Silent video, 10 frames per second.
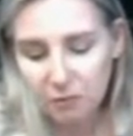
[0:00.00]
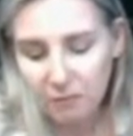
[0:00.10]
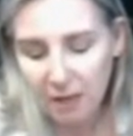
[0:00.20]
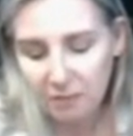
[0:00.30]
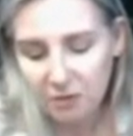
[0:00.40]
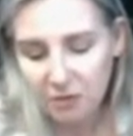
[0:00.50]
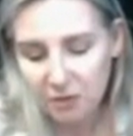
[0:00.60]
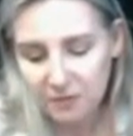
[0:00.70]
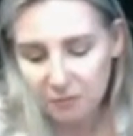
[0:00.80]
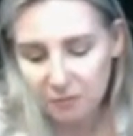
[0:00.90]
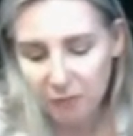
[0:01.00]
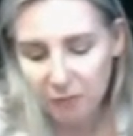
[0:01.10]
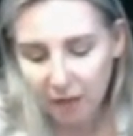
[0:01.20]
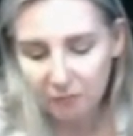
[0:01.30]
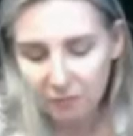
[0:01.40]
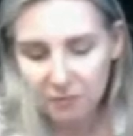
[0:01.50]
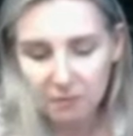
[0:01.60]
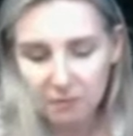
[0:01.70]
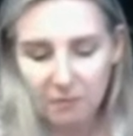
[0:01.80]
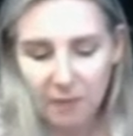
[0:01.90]
turn this around.
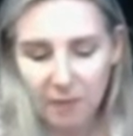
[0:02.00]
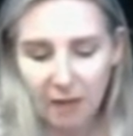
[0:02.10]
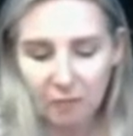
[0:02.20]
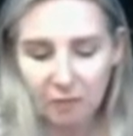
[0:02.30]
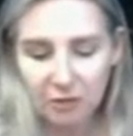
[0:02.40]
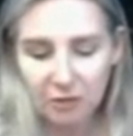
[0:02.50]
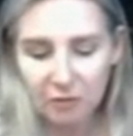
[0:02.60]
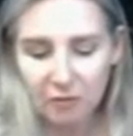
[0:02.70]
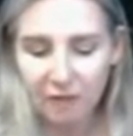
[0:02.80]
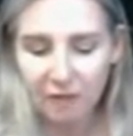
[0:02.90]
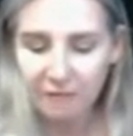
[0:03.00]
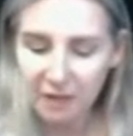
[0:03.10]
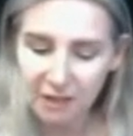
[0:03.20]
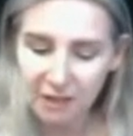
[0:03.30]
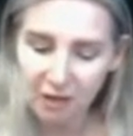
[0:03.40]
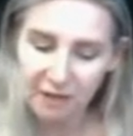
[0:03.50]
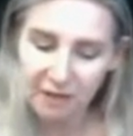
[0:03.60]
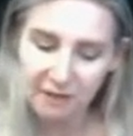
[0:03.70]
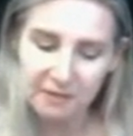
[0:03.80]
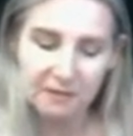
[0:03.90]
But when you are feeling like
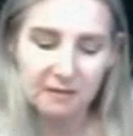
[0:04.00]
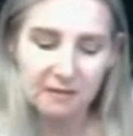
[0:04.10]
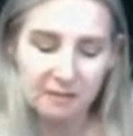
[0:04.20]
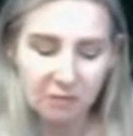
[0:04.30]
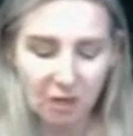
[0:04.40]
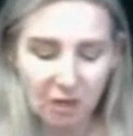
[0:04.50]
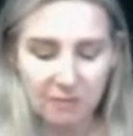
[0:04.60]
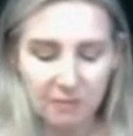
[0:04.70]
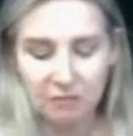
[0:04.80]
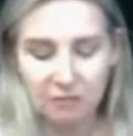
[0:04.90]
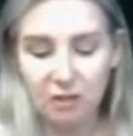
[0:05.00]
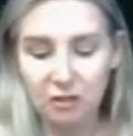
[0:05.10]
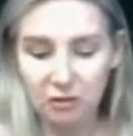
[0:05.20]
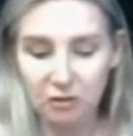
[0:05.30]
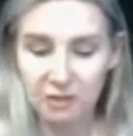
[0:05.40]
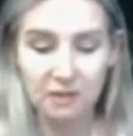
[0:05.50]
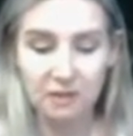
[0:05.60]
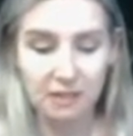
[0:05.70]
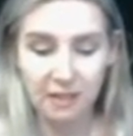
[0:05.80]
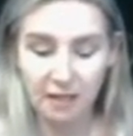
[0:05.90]
this, sometimes it's really good just to
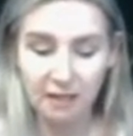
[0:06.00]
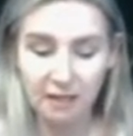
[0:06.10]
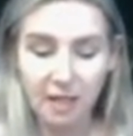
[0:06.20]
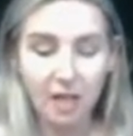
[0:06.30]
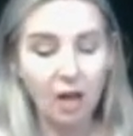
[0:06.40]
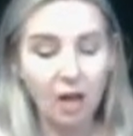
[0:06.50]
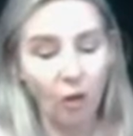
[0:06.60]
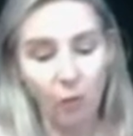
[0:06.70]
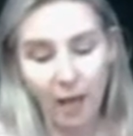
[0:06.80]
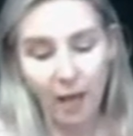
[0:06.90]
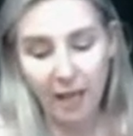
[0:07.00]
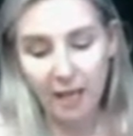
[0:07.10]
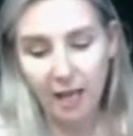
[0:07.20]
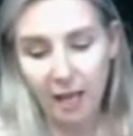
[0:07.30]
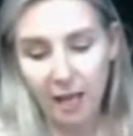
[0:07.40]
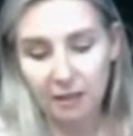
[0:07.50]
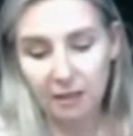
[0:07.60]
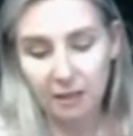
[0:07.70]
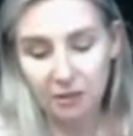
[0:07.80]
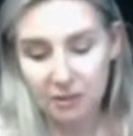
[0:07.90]
get away and
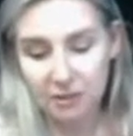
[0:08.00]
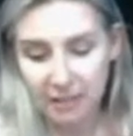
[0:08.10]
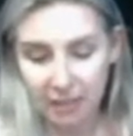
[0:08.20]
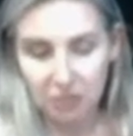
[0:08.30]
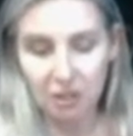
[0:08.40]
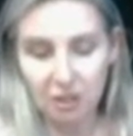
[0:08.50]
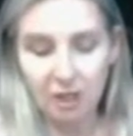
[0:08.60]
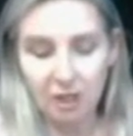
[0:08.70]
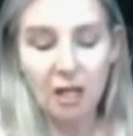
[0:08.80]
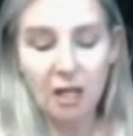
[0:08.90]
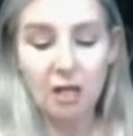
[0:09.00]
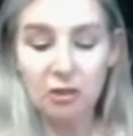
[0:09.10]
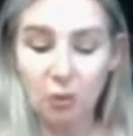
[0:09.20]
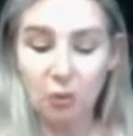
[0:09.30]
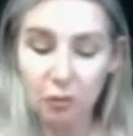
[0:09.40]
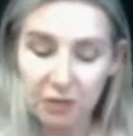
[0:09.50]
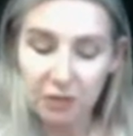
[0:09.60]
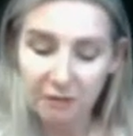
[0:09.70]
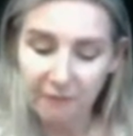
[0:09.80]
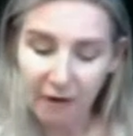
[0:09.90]
get into nature, talk to
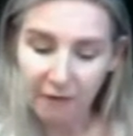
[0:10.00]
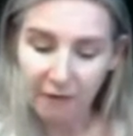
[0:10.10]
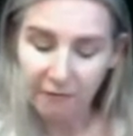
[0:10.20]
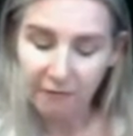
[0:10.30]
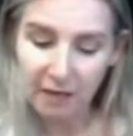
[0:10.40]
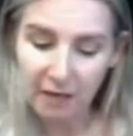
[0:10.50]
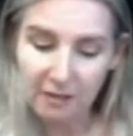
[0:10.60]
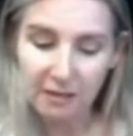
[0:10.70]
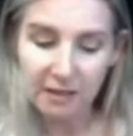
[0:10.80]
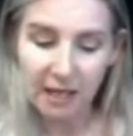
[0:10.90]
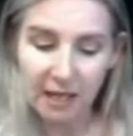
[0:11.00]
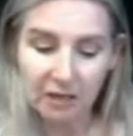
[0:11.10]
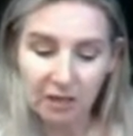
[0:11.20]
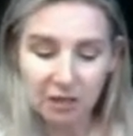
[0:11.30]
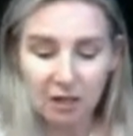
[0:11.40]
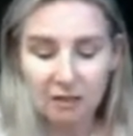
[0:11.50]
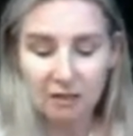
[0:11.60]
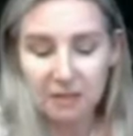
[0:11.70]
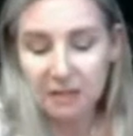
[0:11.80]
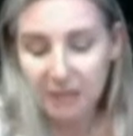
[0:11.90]
your fairy friends in nature,
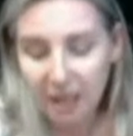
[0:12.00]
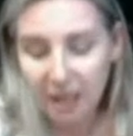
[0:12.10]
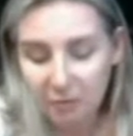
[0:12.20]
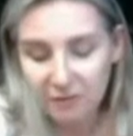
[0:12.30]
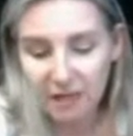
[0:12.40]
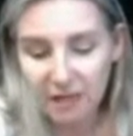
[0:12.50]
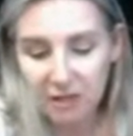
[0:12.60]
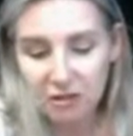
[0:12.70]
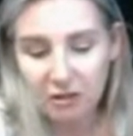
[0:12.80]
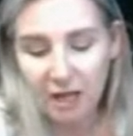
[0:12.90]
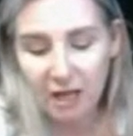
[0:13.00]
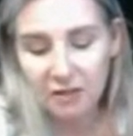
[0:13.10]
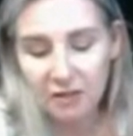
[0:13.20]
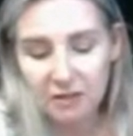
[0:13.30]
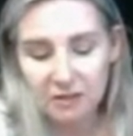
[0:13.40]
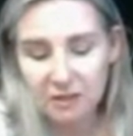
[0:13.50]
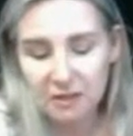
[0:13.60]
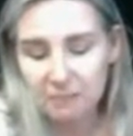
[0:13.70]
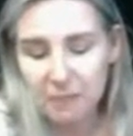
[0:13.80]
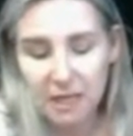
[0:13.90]
sit down with nature and
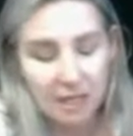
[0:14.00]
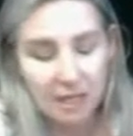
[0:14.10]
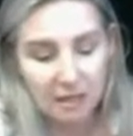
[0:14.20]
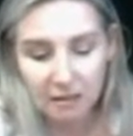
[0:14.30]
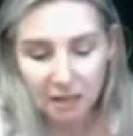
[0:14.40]
just be.